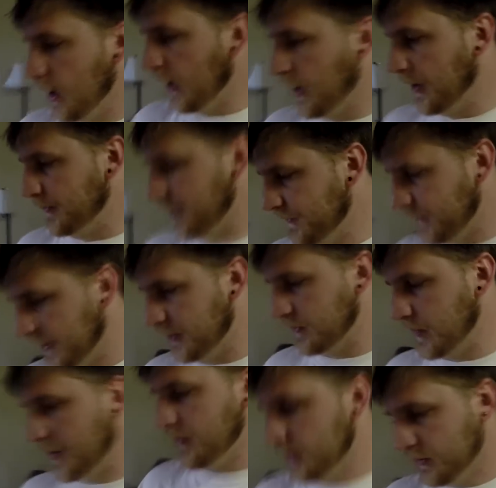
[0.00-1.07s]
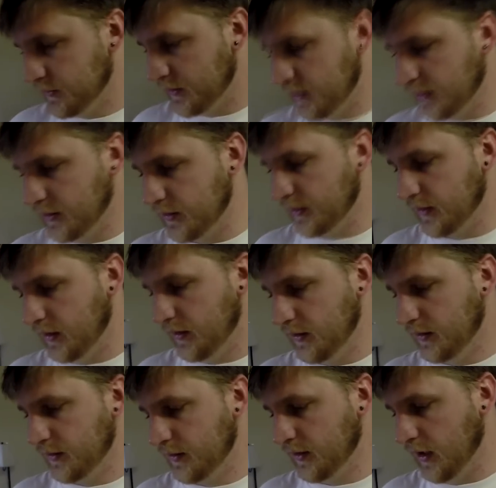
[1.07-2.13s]
Um, if I remember, the,
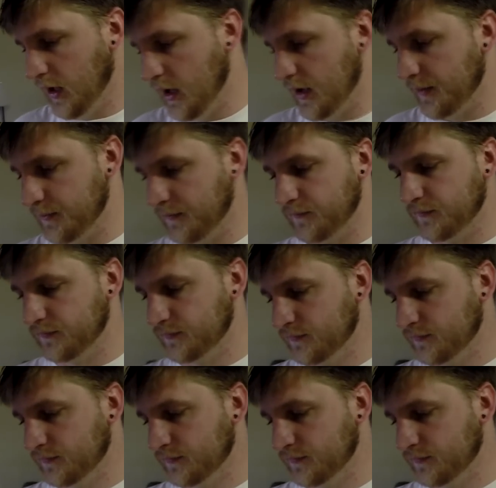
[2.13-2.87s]
um,